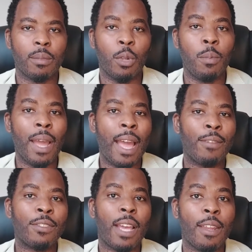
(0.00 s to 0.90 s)
but you might
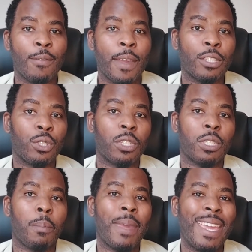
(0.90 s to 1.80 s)
have side effects such as
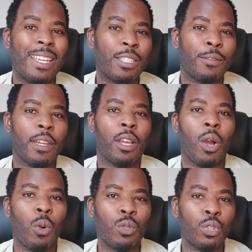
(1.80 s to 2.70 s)
the penis feeling
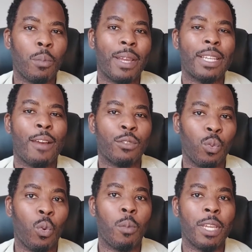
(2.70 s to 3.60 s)
cold, so you might have to
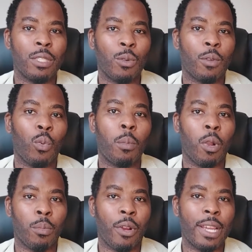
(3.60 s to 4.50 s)
warm it with a warm
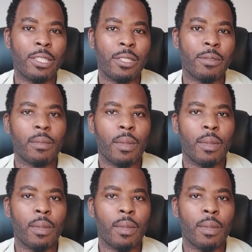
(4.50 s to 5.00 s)
compress,